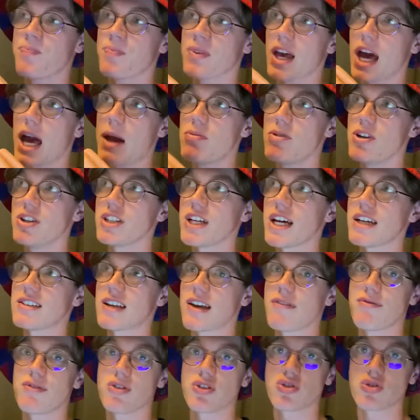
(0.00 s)
Eberechi Eze
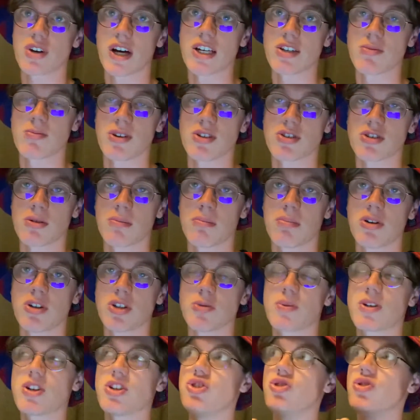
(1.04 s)
frustrates me at some points
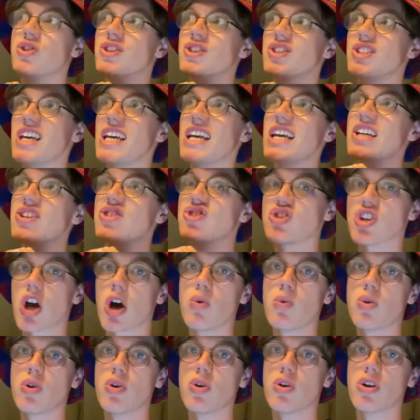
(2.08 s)
because you can see he's so
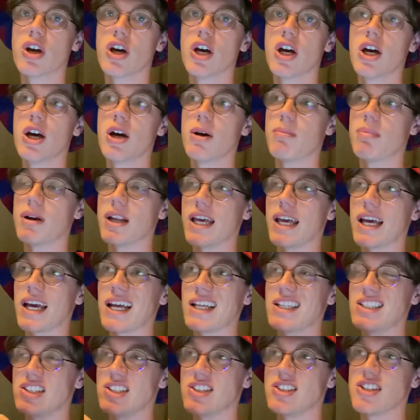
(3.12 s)
good, but his
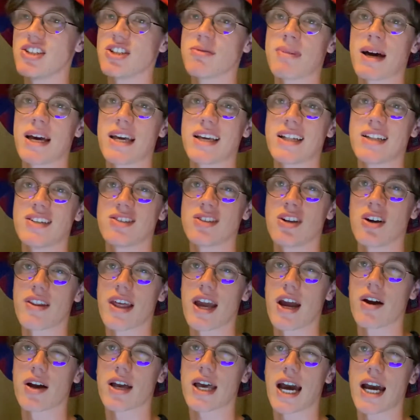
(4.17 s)
decision-making is not
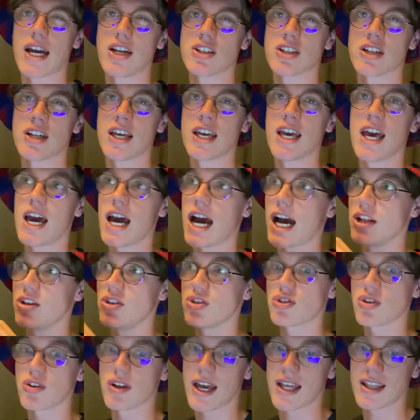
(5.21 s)
there occasionally. And you
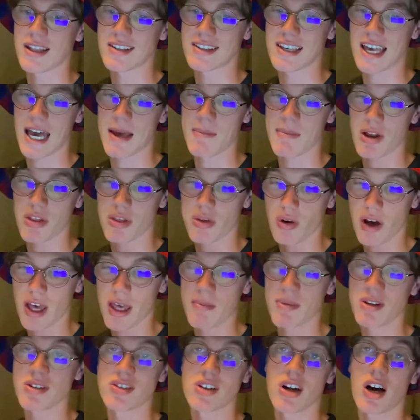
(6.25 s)
saw that in this game. I thought him
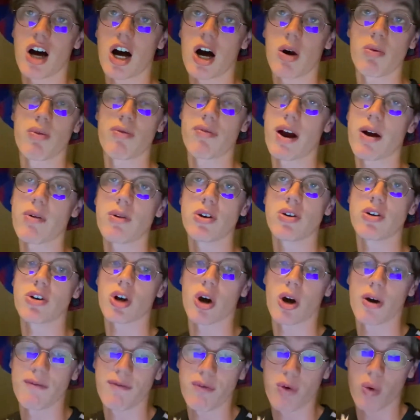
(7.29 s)
and Zaha were very good
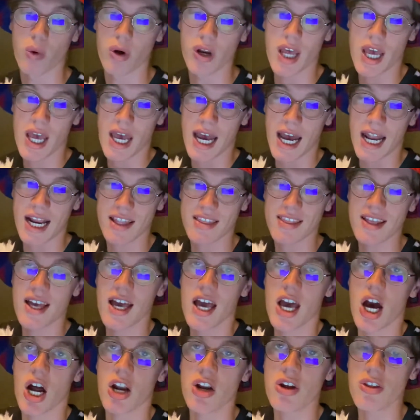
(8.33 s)
going forward. And I think
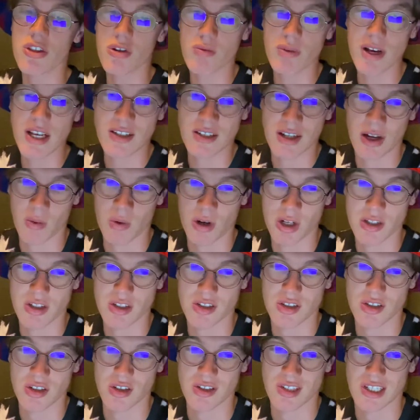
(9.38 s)
another reason I want to
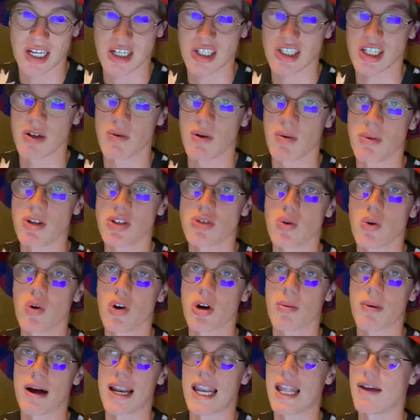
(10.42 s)
discuss, actually, when we talk
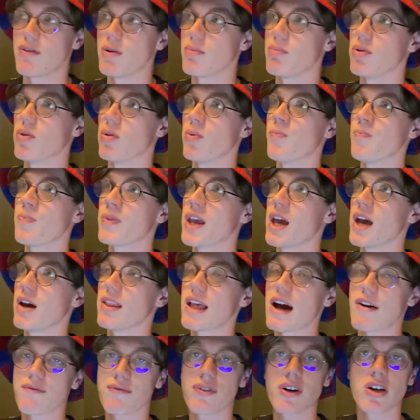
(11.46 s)
about Liverpool,
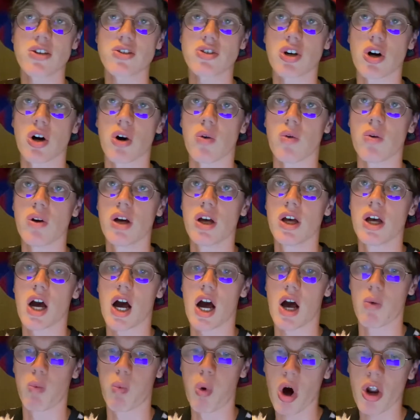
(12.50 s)
that first goal,
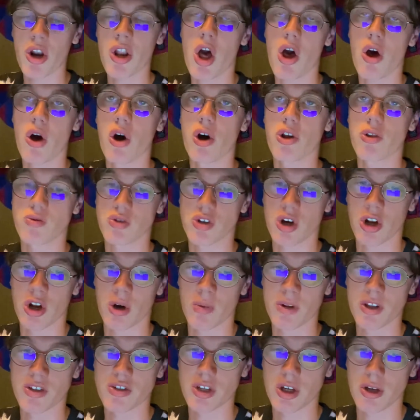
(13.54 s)
what on earth was going on
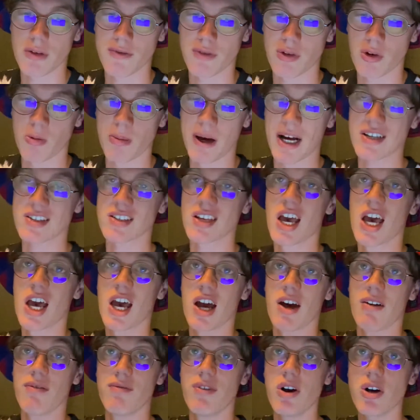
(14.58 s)
with the two fullbacks?
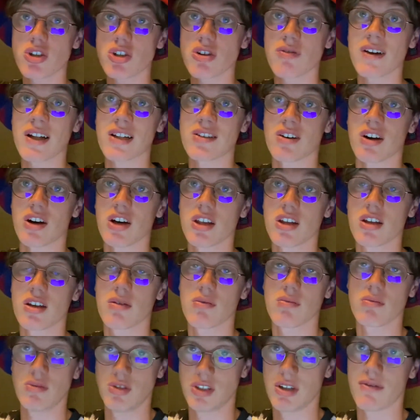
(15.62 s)
Virgil van Dijk
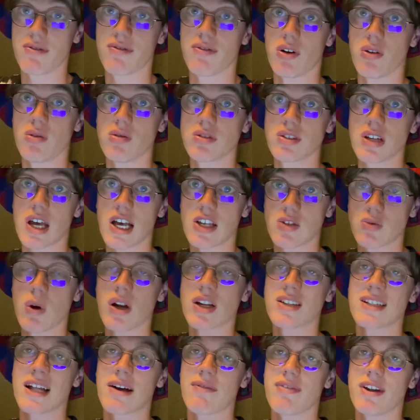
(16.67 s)
was at fault, as well as
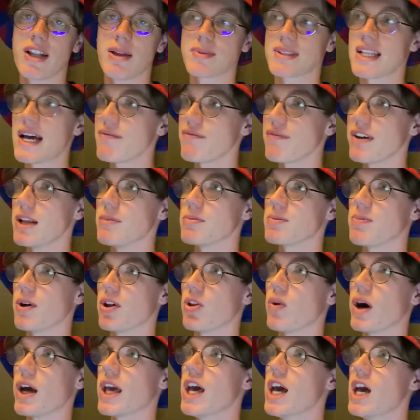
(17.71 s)
Nat Phillips. Nat Phillips, by the
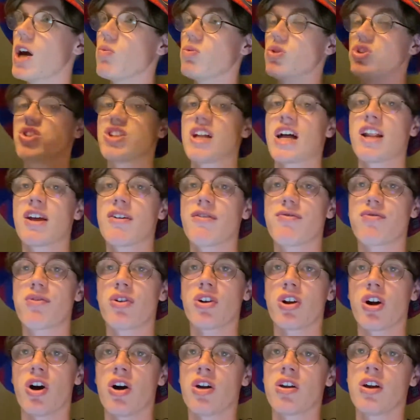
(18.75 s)
way, was standing front
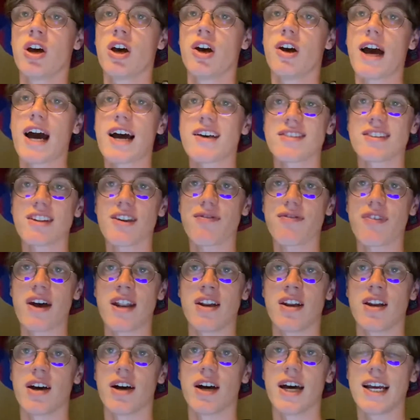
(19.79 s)
on. As a
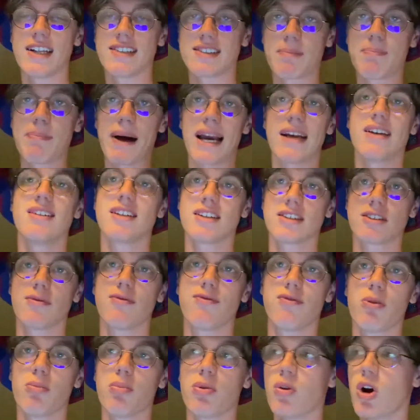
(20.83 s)
defender, it's a basics of
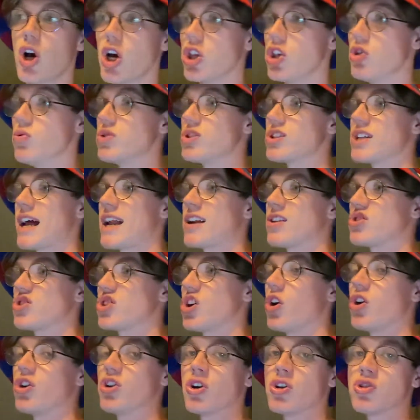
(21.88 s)
football. You stand
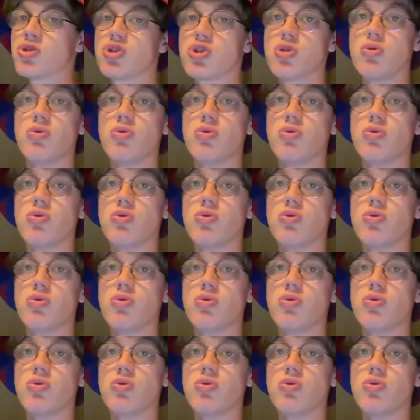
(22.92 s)
side on so you